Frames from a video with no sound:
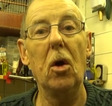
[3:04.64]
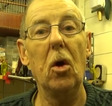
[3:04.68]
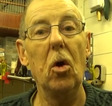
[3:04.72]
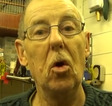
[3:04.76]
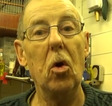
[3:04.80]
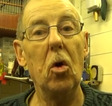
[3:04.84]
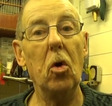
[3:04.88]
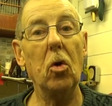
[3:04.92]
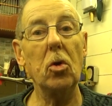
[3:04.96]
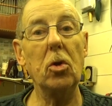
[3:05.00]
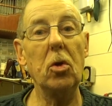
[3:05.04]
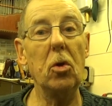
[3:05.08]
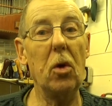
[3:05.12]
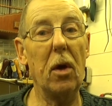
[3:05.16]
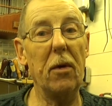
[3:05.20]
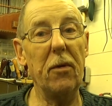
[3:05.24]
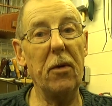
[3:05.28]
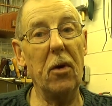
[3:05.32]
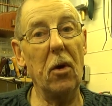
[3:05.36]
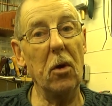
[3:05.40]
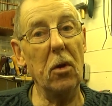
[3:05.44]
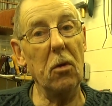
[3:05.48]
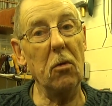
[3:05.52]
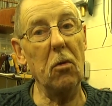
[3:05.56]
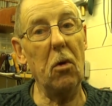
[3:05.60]
or do you have it
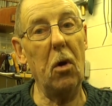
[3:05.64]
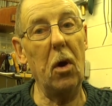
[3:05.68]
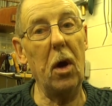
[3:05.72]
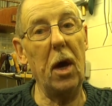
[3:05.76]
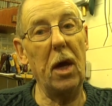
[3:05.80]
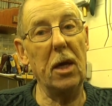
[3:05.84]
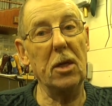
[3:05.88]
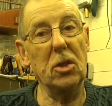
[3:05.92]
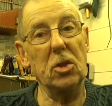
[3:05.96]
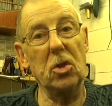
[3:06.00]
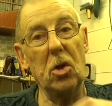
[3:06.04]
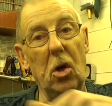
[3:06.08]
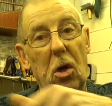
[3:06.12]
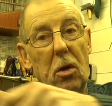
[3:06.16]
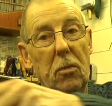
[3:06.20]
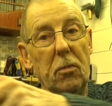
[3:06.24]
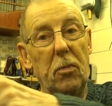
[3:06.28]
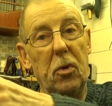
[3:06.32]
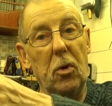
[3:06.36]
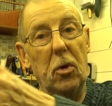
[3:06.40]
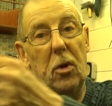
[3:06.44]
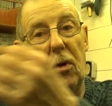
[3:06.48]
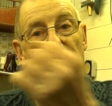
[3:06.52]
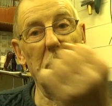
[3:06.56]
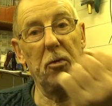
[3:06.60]
on the right hand side and
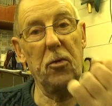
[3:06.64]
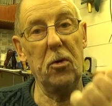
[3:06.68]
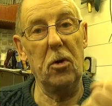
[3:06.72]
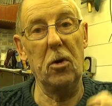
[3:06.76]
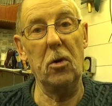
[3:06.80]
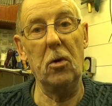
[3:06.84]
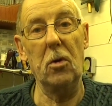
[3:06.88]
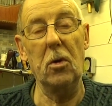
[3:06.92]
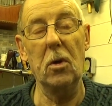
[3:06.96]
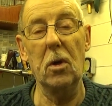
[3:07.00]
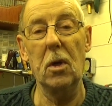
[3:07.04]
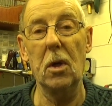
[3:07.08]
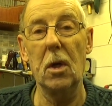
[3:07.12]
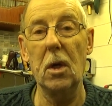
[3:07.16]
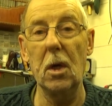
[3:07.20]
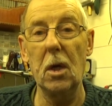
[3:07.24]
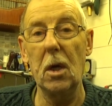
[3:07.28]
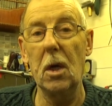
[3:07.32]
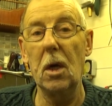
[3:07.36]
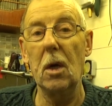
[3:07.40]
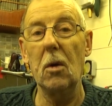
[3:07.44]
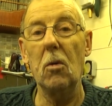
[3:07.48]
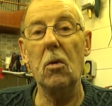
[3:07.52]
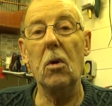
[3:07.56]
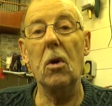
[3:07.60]
put it through?
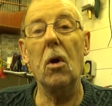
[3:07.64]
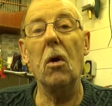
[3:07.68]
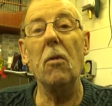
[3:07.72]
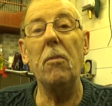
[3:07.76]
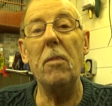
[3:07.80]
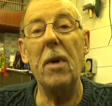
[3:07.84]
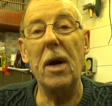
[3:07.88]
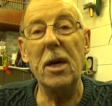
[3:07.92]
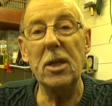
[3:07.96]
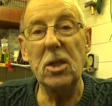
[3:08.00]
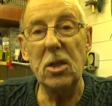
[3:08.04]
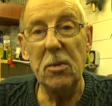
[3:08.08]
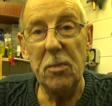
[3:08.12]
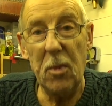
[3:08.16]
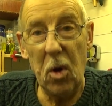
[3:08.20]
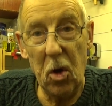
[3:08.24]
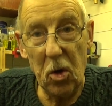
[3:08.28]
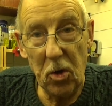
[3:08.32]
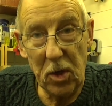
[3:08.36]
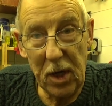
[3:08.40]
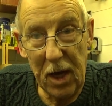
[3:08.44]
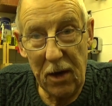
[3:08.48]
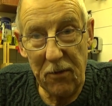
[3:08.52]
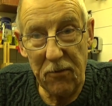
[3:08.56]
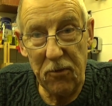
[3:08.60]
Well, I've made your
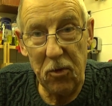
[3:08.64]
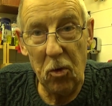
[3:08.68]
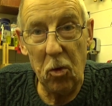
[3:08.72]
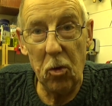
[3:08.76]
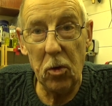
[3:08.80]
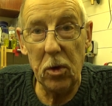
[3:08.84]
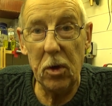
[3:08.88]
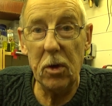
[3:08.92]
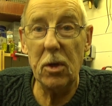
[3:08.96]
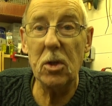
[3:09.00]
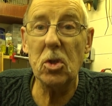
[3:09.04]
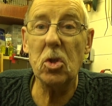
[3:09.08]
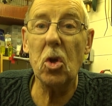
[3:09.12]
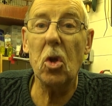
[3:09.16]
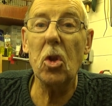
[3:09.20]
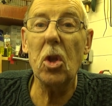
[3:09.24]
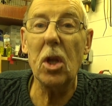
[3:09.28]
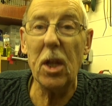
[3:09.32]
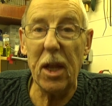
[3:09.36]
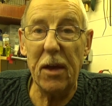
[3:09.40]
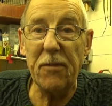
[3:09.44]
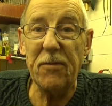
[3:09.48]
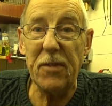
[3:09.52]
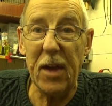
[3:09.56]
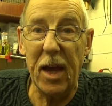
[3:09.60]
mind up for you. It's on the
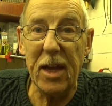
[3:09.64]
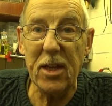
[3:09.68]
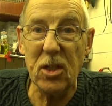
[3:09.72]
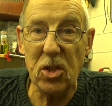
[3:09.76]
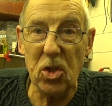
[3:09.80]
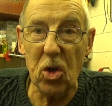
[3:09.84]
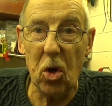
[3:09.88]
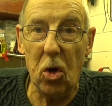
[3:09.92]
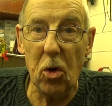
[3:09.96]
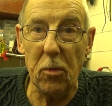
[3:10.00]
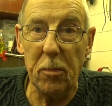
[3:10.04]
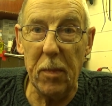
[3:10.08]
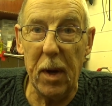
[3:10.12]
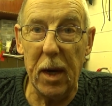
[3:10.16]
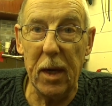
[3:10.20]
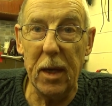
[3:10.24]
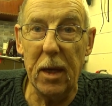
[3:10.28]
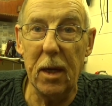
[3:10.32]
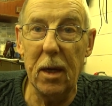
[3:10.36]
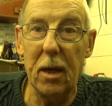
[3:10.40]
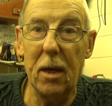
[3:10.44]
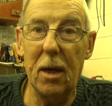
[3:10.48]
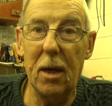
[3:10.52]
left hand side, mate.